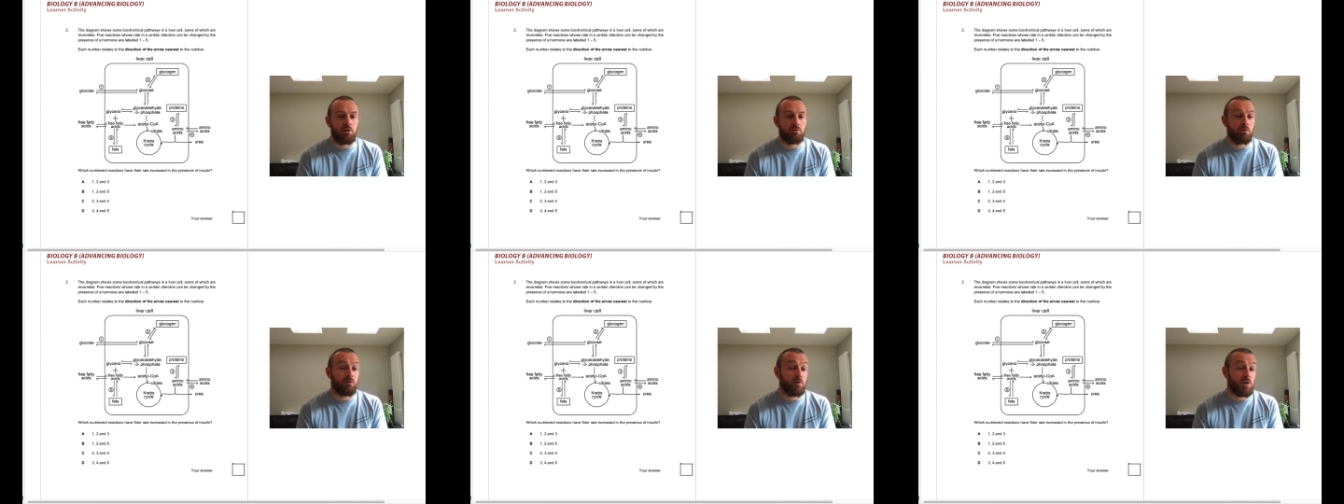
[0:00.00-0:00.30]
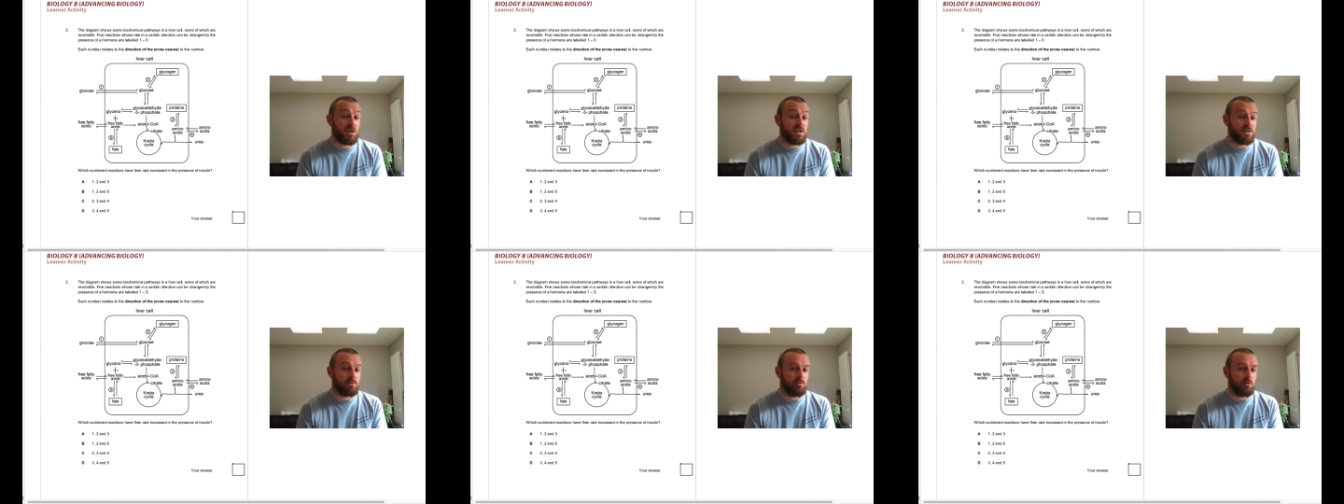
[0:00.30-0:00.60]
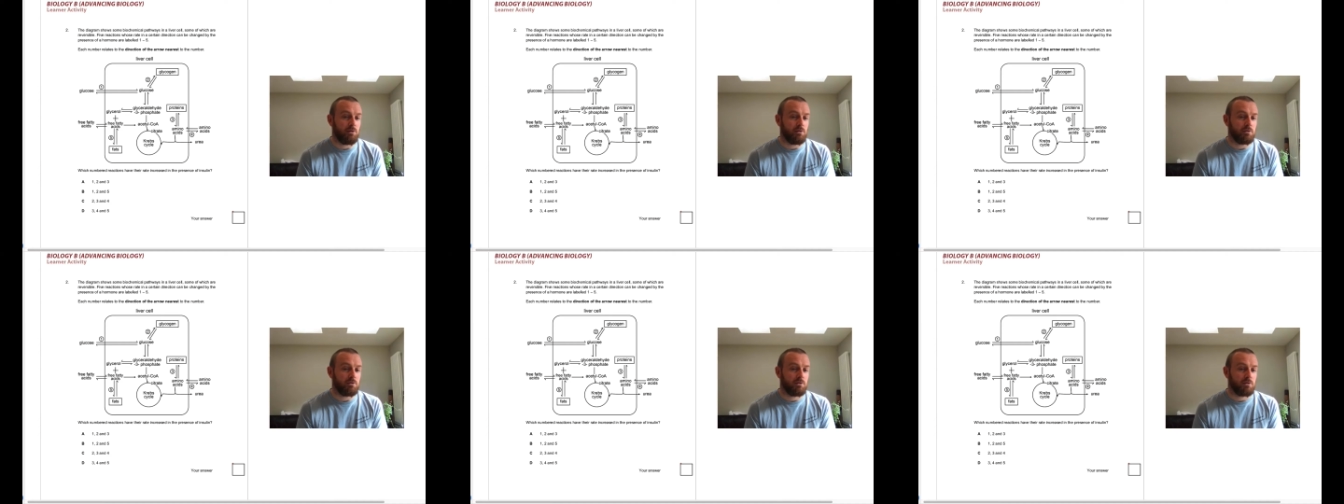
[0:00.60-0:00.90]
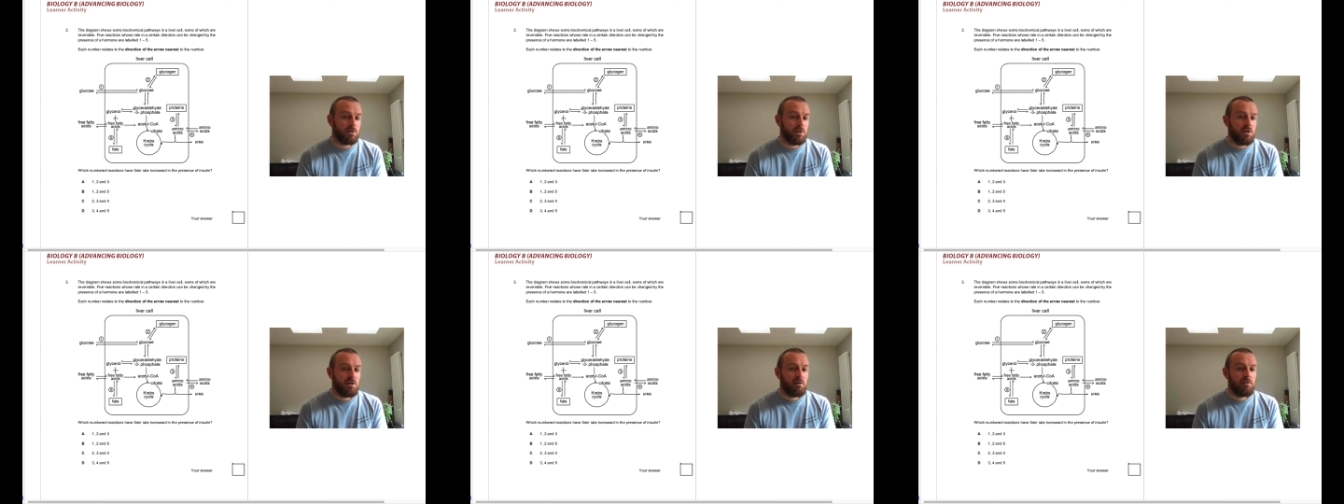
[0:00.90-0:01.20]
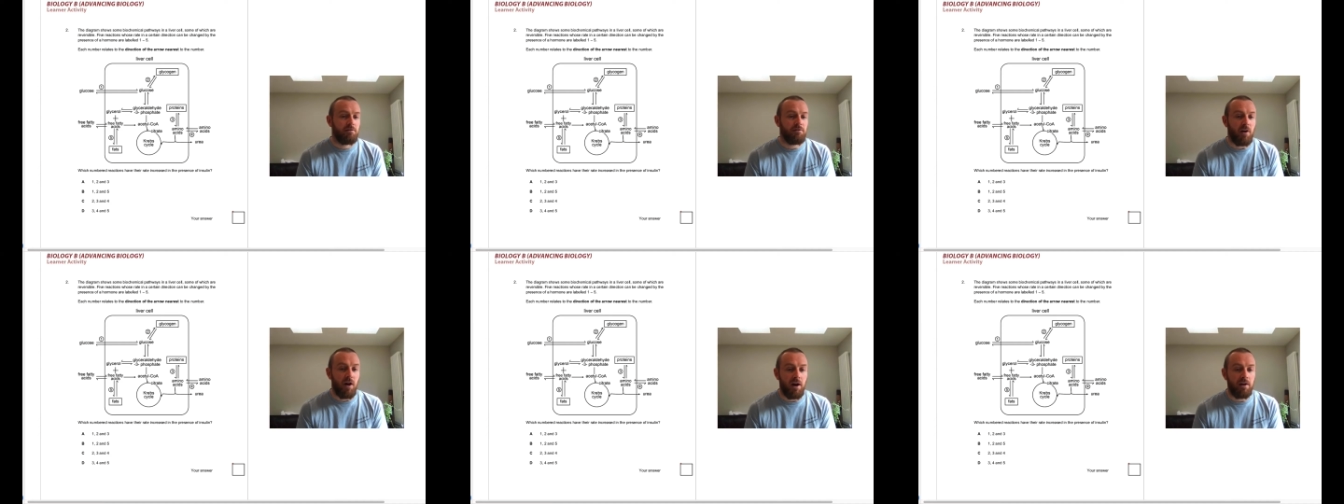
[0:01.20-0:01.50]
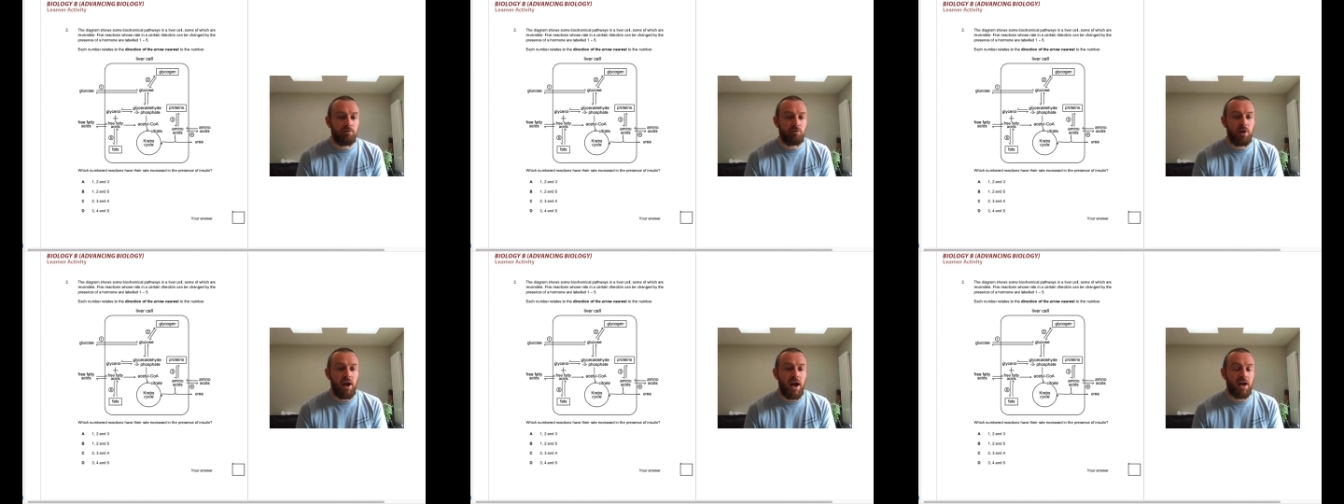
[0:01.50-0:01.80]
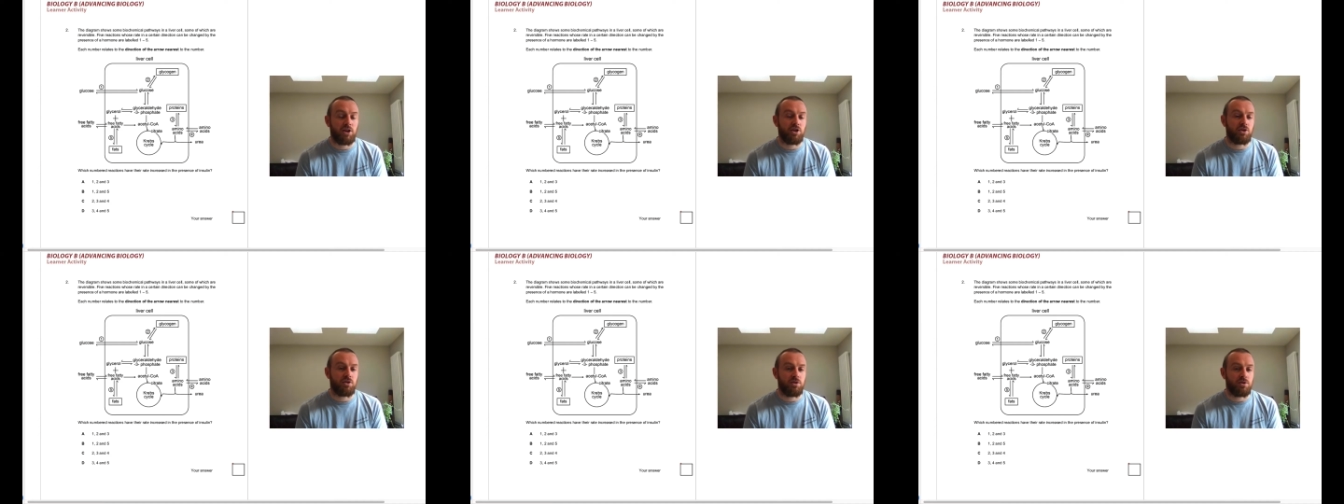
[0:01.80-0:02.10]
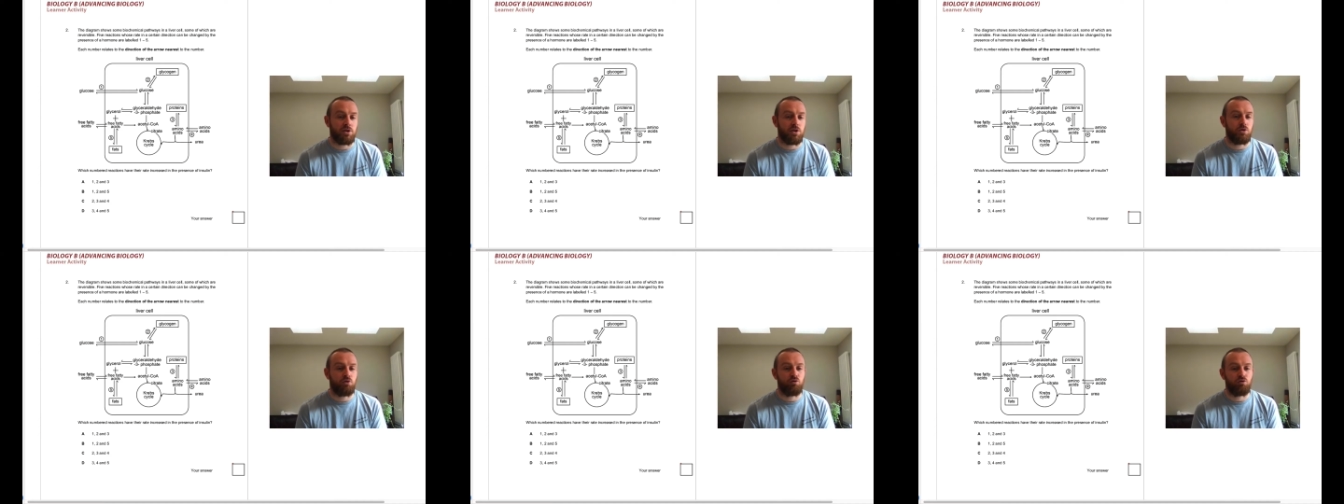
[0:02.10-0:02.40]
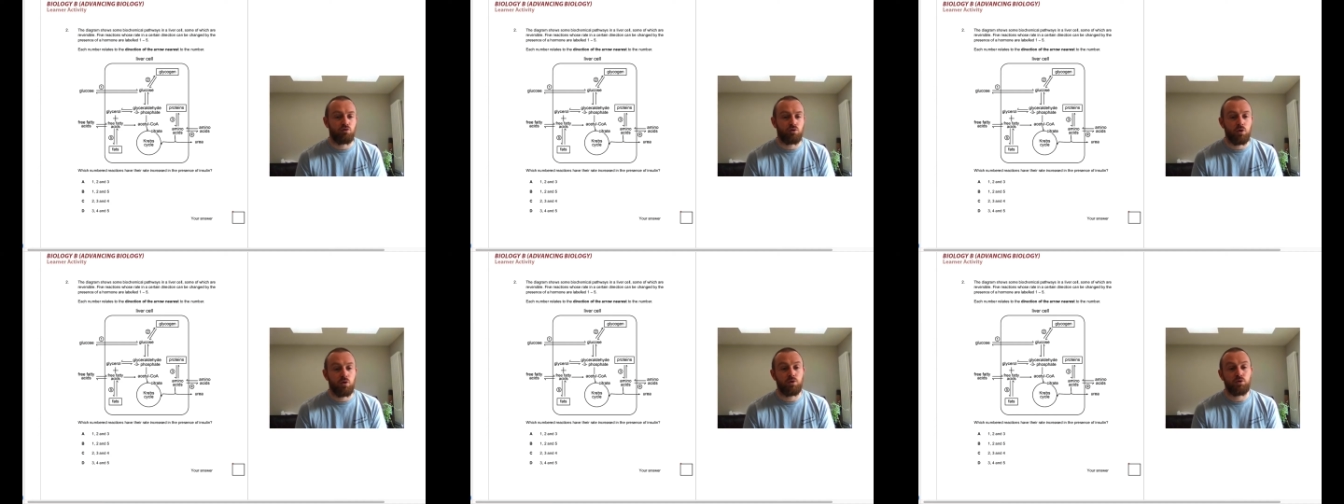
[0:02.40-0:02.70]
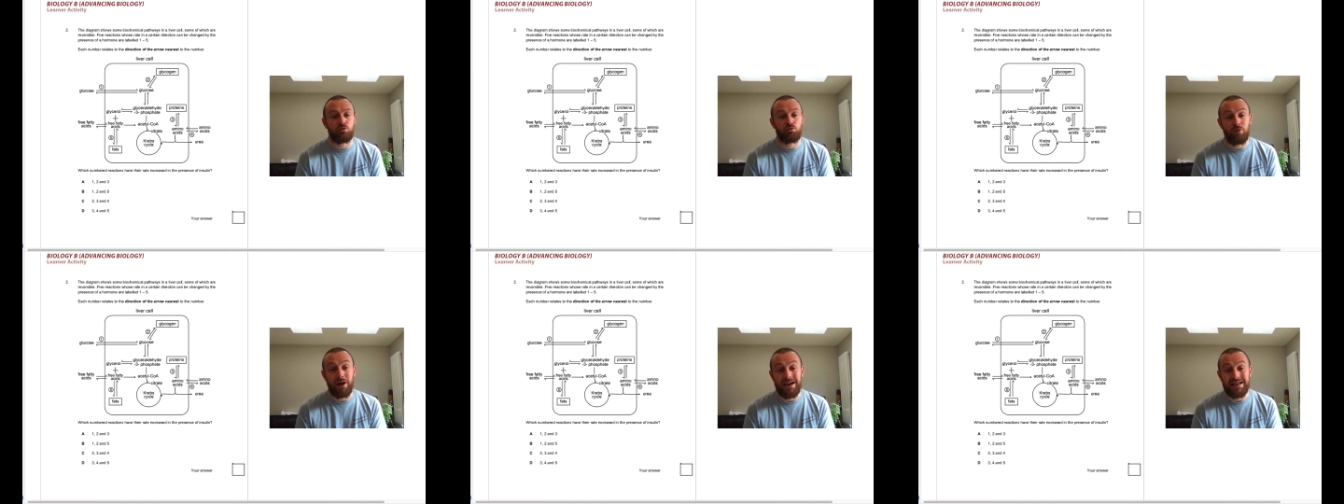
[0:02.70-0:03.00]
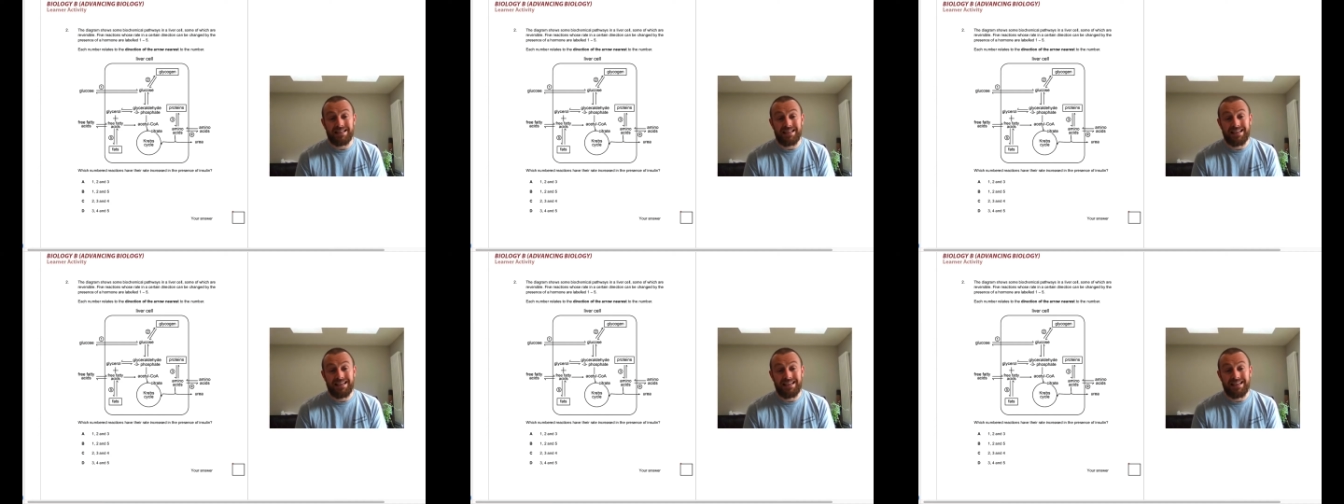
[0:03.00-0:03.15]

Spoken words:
reversible. 5 reactions whose rate